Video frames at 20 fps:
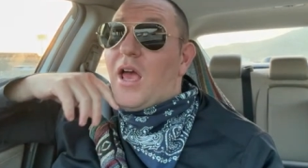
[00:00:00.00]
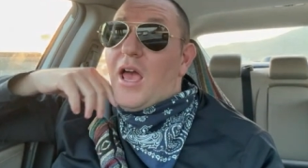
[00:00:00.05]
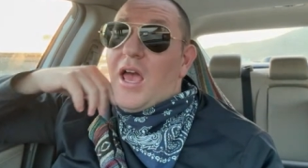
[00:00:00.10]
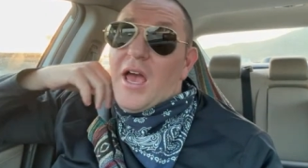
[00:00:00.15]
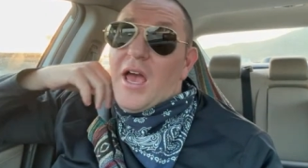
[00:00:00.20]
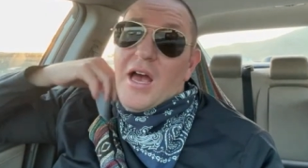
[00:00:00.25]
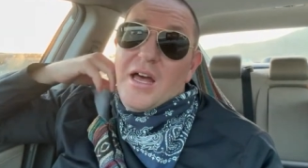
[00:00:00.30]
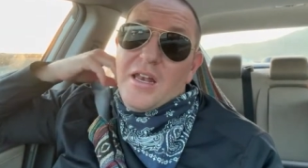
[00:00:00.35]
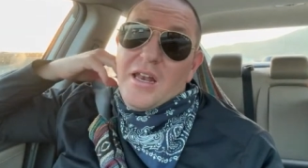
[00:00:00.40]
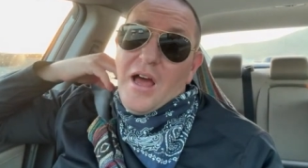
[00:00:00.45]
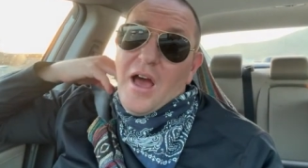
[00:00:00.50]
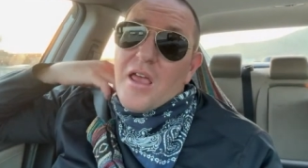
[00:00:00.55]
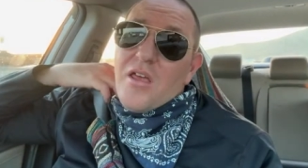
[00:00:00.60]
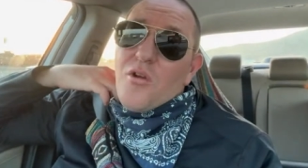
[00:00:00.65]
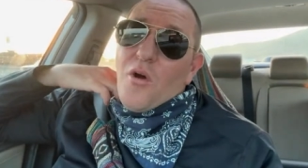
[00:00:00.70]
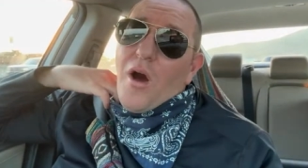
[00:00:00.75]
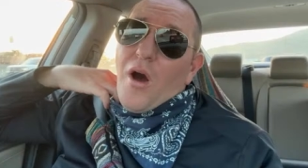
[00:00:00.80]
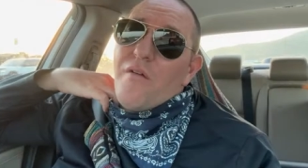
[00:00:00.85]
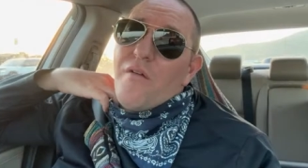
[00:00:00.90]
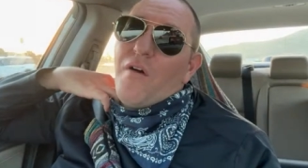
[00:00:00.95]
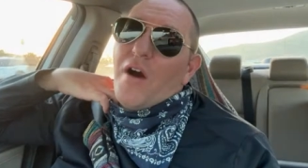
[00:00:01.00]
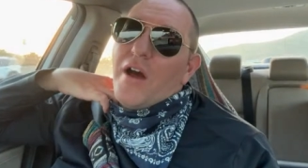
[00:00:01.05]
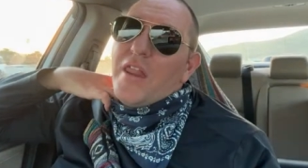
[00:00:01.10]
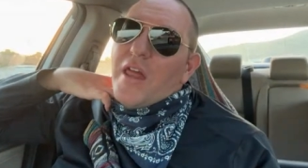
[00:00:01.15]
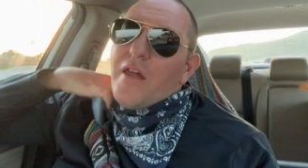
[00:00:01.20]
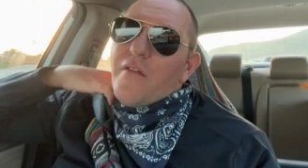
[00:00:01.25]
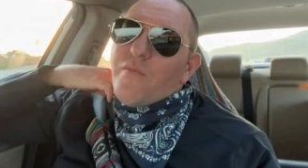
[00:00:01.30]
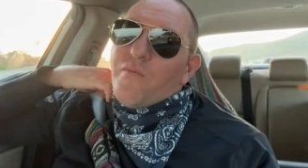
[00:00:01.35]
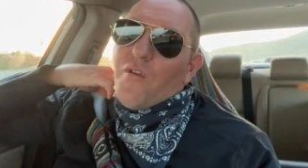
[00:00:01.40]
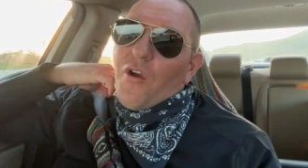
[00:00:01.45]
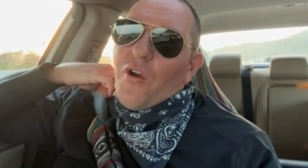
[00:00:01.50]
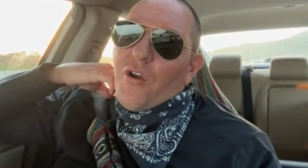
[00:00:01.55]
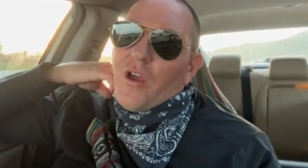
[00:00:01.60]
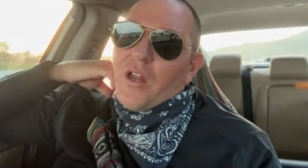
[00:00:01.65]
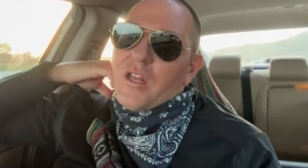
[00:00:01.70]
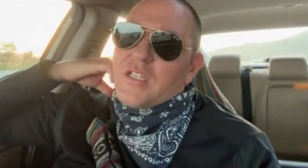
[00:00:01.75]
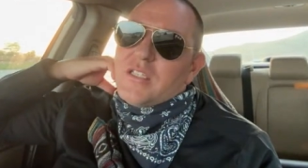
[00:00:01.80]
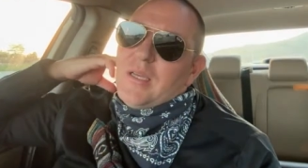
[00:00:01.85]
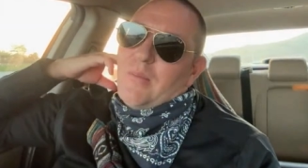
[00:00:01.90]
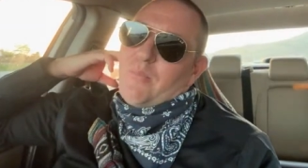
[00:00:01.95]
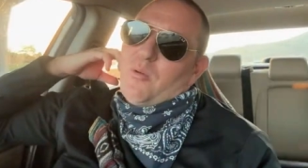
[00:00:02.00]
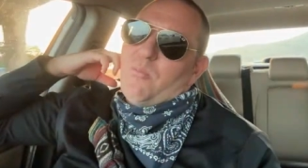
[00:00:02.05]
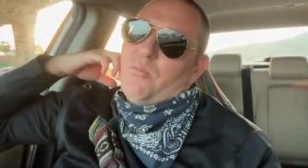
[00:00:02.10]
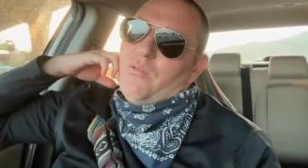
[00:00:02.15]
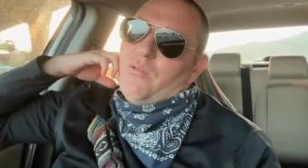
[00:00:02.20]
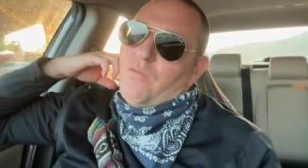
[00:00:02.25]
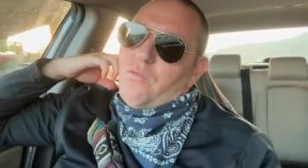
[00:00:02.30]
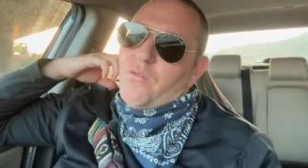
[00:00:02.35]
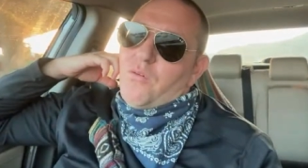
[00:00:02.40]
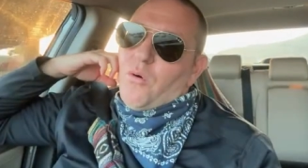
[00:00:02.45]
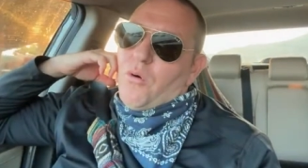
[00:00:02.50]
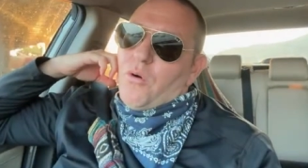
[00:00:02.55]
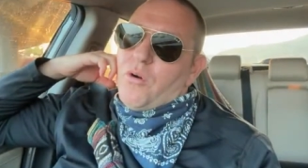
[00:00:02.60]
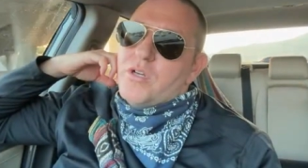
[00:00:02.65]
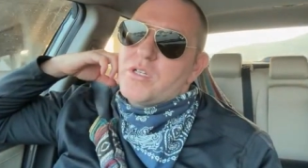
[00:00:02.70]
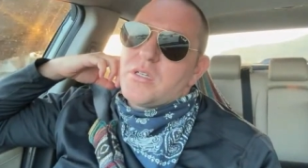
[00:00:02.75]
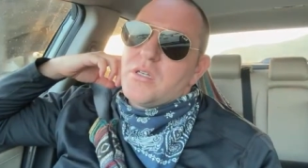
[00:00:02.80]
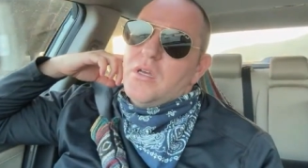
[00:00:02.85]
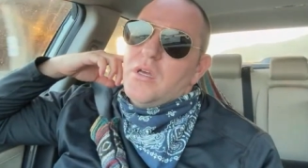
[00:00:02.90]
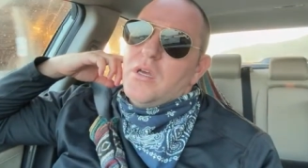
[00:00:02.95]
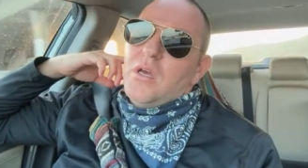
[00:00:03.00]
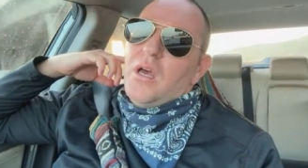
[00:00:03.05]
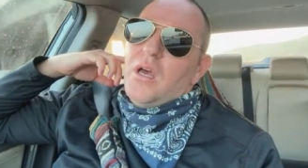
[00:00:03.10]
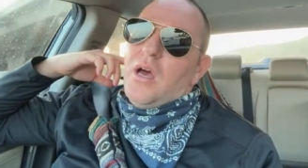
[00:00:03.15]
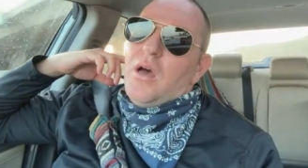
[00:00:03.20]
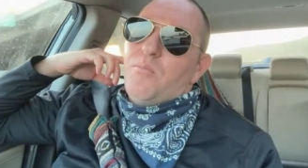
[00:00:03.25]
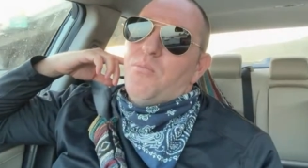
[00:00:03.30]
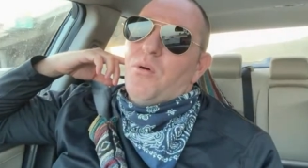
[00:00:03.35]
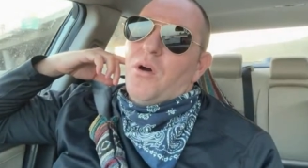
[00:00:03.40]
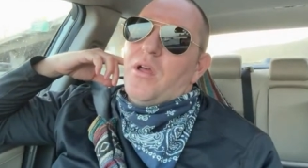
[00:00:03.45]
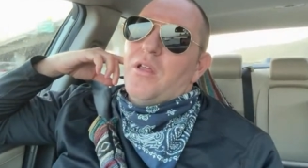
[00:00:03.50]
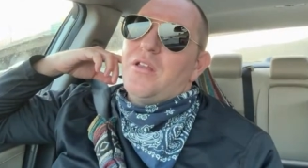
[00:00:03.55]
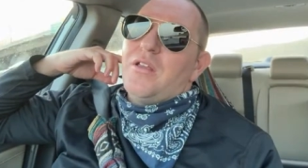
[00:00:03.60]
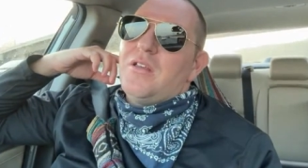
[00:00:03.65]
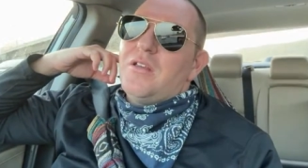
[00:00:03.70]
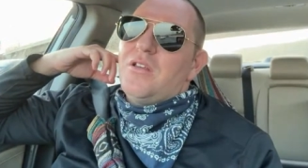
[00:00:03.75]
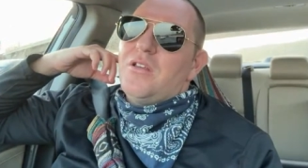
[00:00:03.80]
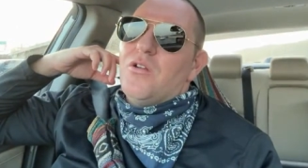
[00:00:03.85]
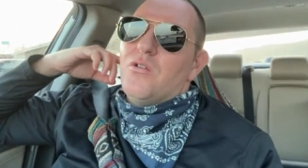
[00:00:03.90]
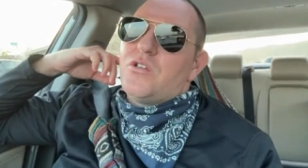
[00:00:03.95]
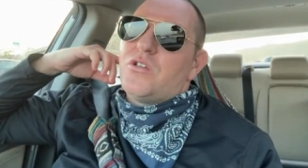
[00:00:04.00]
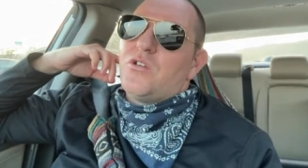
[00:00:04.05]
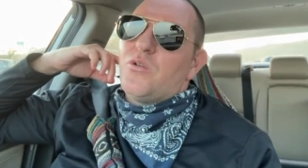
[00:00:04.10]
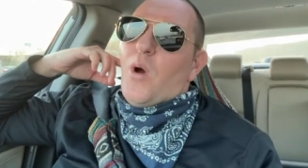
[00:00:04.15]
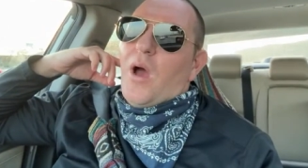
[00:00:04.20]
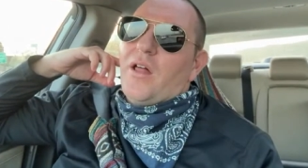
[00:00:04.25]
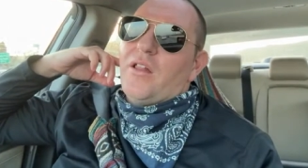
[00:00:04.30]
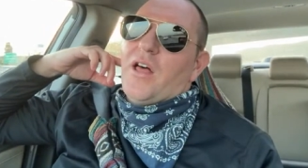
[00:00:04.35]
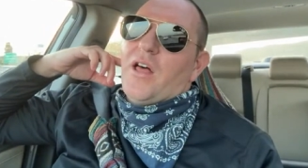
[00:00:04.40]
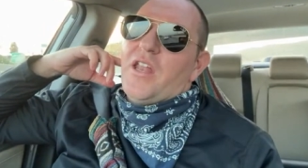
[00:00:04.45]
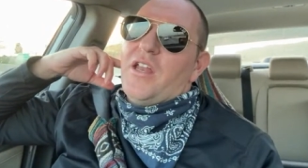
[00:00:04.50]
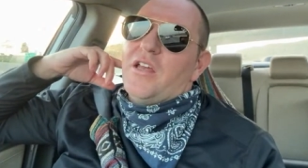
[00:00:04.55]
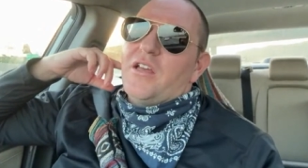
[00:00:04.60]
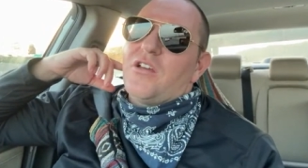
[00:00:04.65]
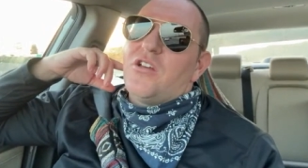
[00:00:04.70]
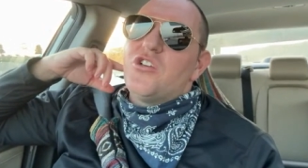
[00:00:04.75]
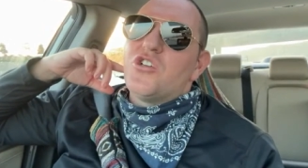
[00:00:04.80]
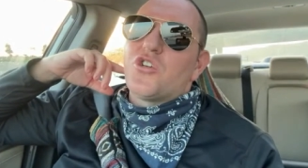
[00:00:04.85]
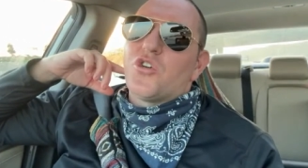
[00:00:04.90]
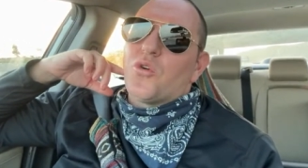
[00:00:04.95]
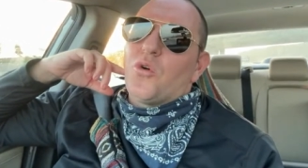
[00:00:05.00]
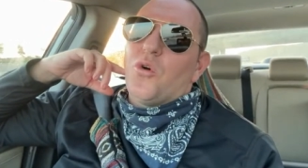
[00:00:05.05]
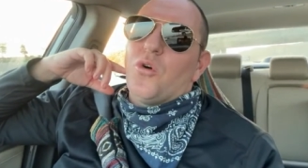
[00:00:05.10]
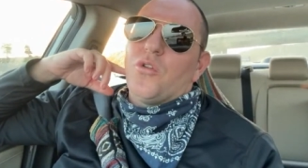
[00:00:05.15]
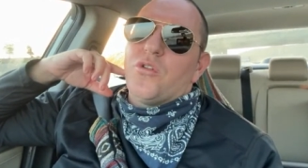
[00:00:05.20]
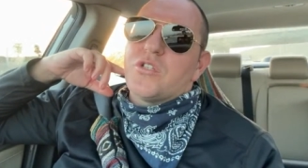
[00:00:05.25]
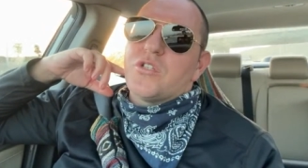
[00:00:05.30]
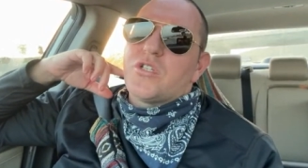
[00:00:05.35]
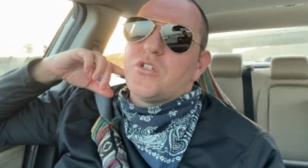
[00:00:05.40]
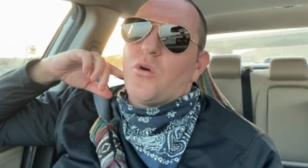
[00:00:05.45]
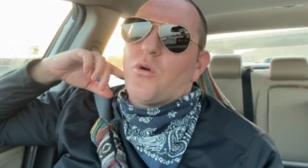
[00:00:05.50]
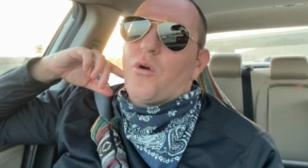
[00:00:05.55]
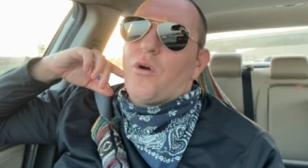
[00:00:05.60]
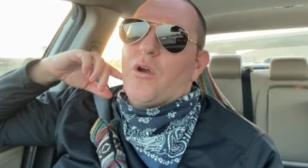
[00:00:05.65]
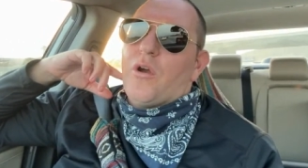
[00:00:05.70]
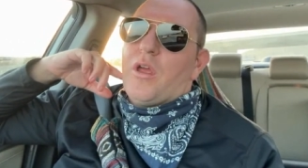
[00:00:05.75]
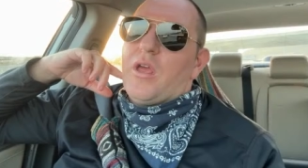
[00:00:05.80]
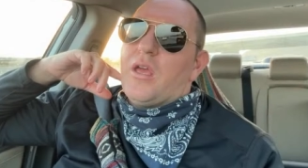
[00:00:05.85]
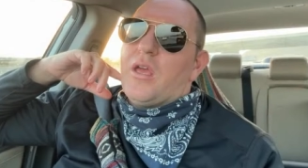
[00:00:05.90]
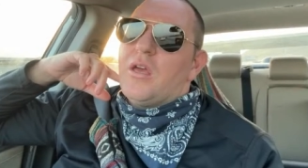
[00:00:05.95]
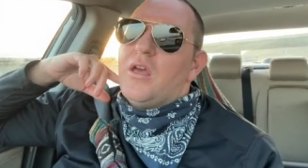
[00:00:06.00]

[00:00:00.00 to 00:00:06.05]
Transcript: And I find that very unacceptable, of course. But, do I let it control the story?